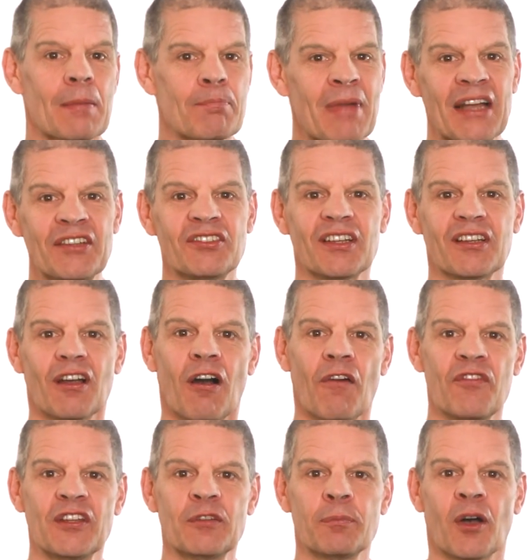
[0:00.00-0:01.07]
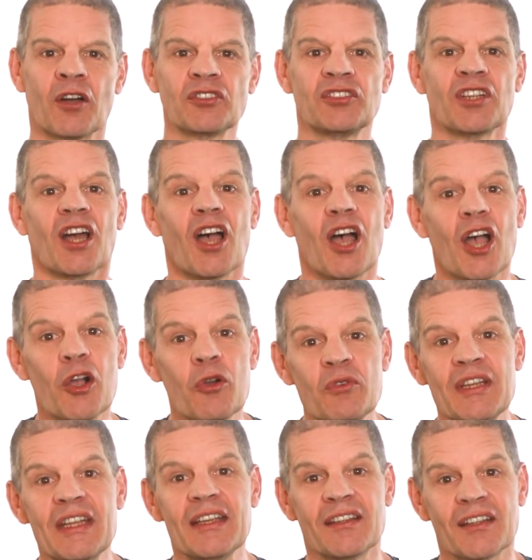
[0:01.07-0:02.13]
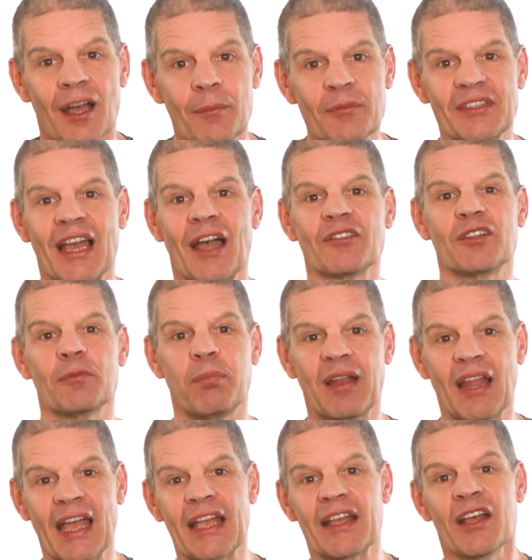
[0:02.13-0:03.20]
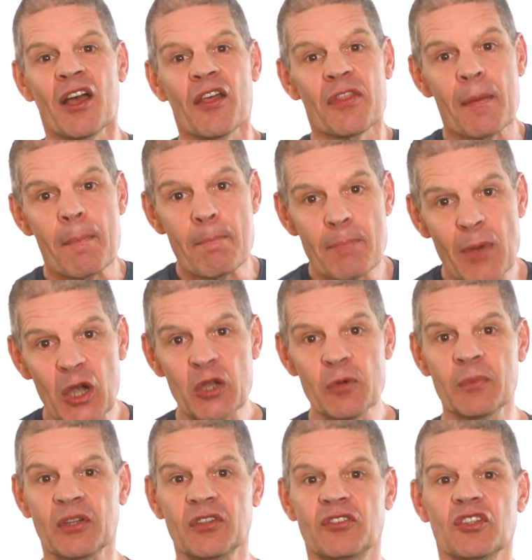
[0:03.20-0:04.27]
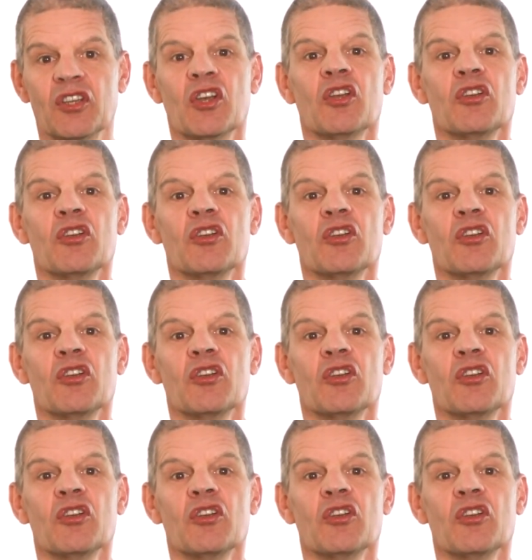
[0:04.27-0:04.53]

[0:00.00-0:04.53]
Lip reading: magic of this posture only comes out to play the moment